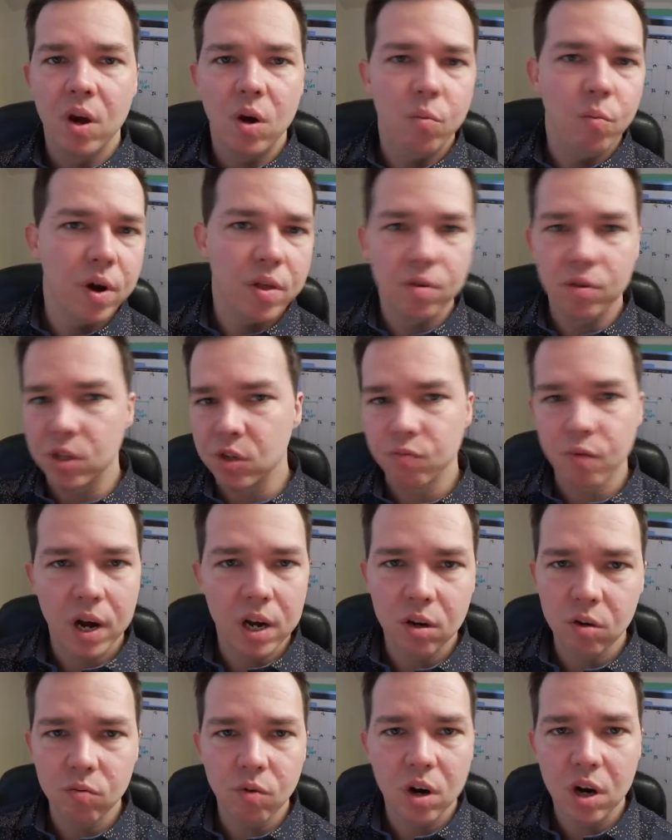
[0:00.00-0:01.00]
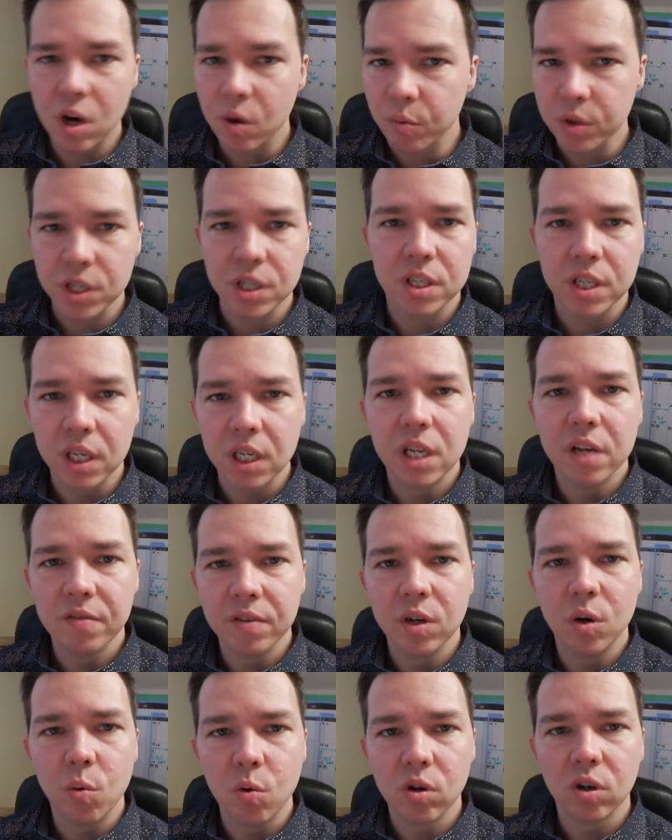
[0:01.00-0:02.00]
Whether it's right or wrong, we still live
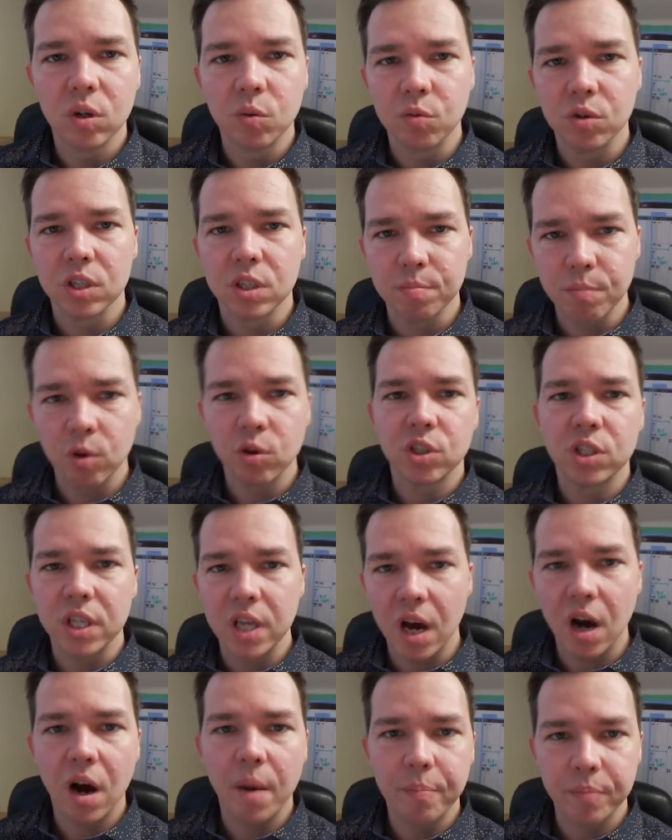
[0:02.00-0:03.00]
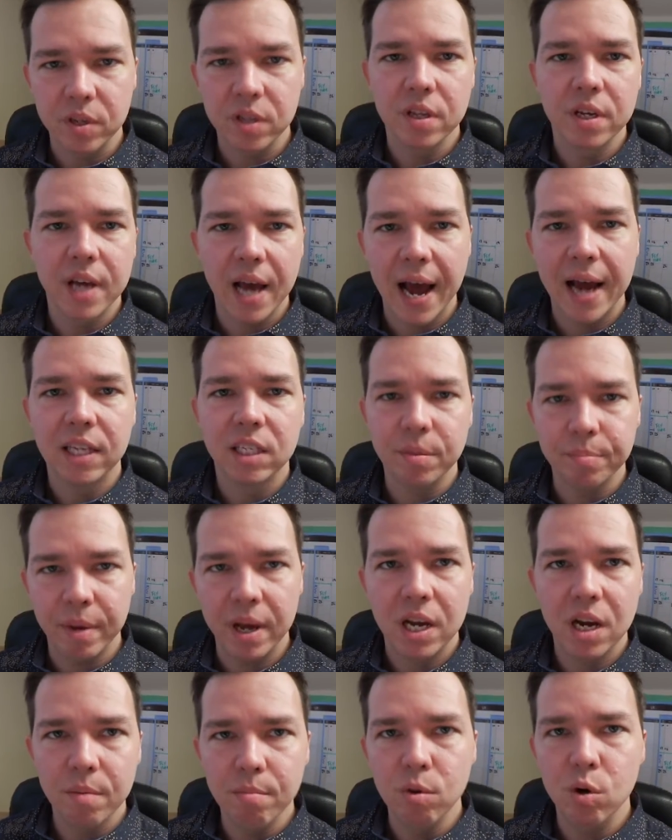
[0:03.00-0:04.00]
in a world where it's mostly up to the guy to
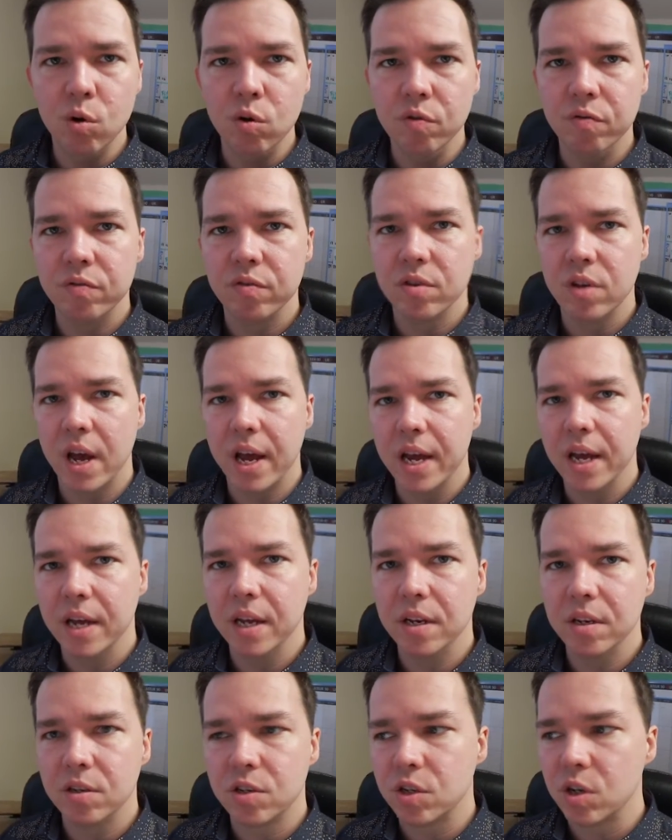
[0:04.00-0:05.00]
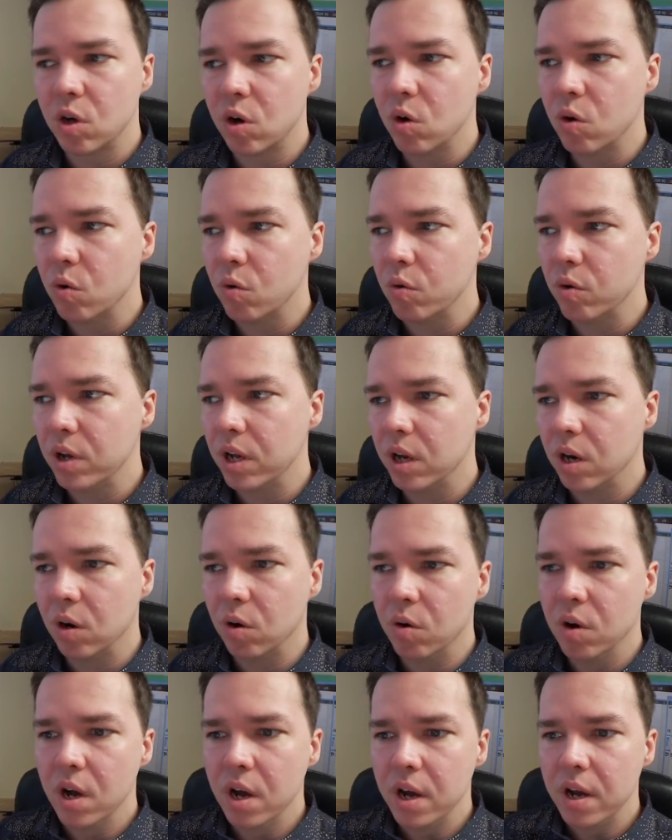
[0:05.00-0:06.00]
make a move. And so,
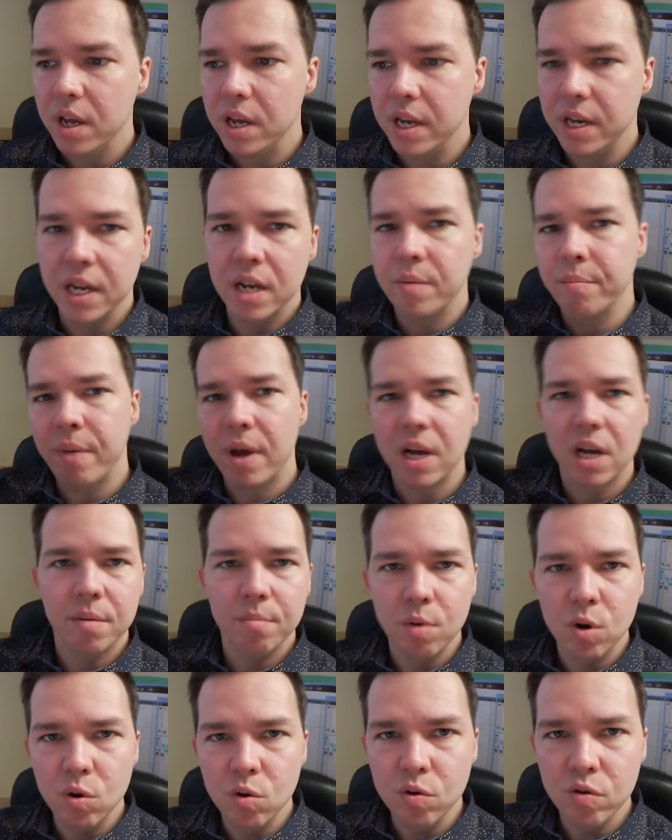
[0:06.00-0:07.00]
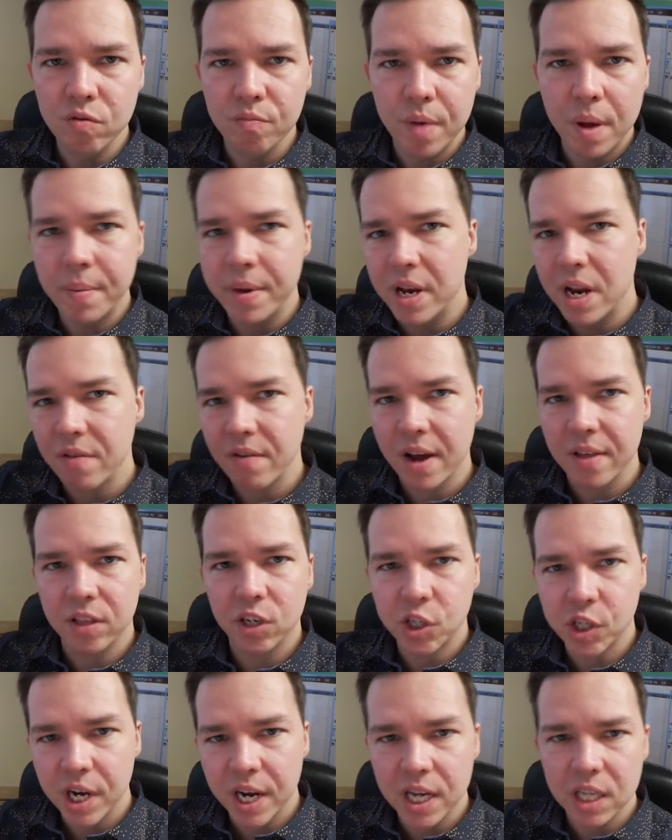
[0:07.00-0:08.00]
you didn't make a move. Maybe you never had the
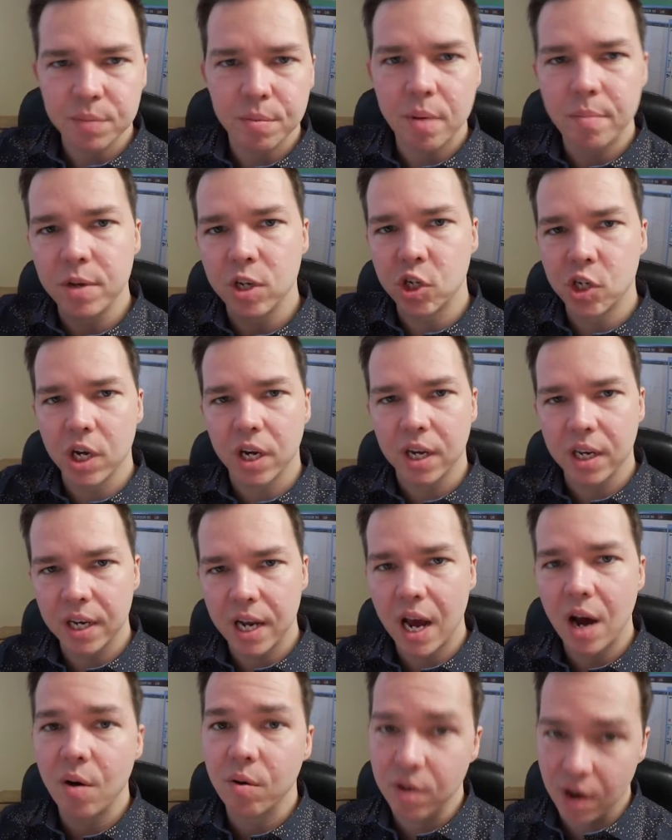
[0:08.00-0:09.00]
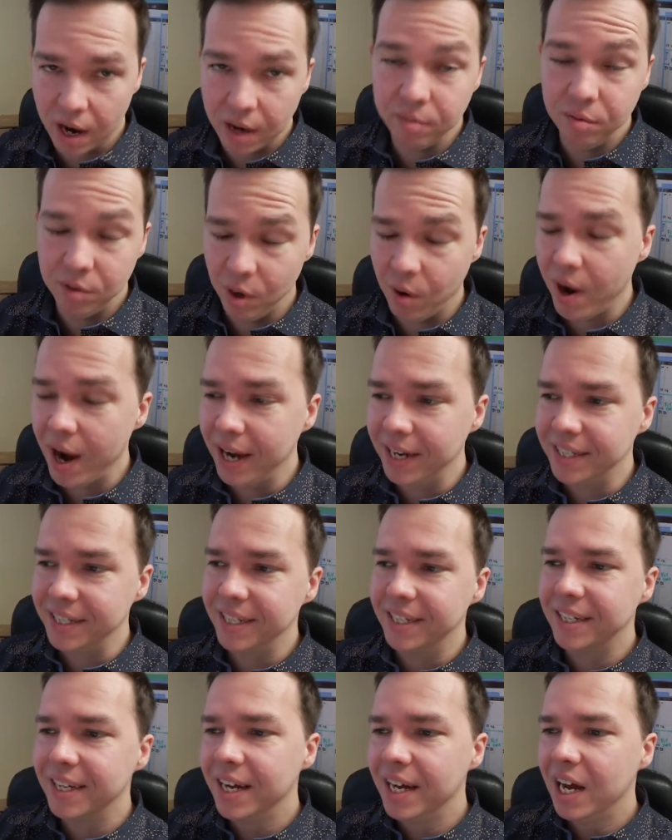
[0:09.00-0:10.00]
chance. Maybe you chickened out. I know I
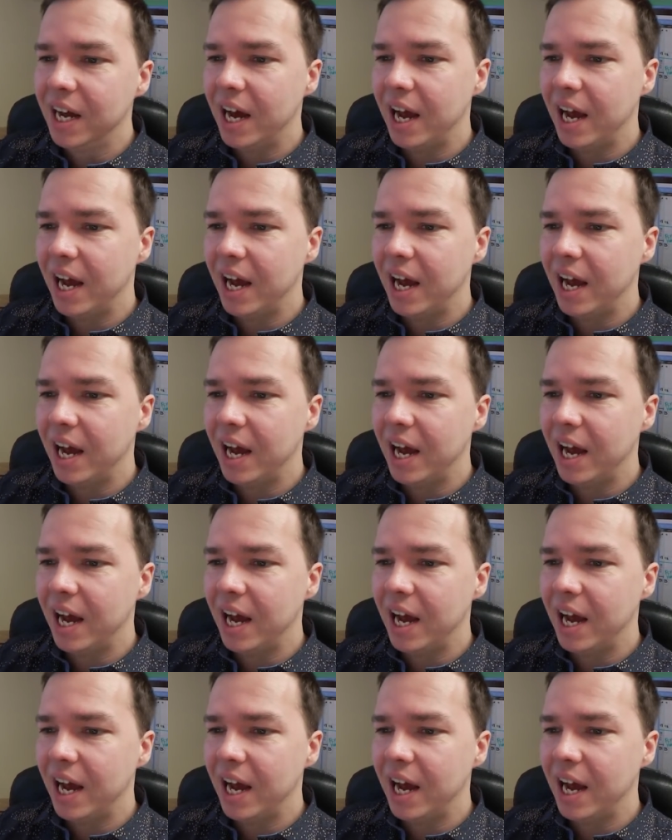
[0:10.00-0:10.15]
did.